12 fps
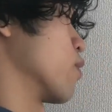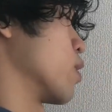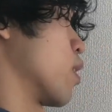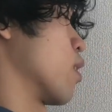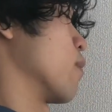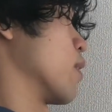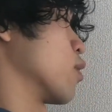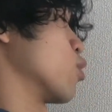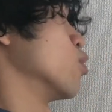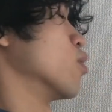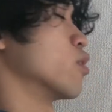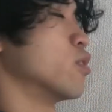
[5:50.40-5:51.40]
time that
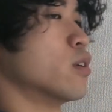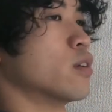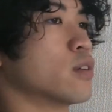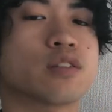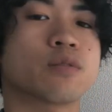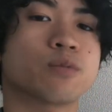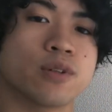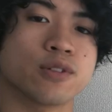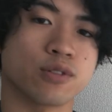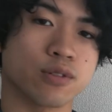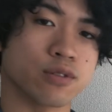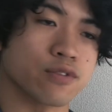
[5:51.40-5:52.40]
took someone
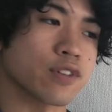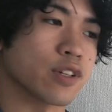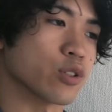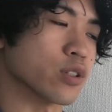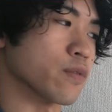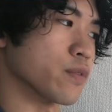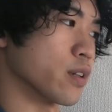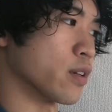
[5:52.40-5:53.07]
to finish something.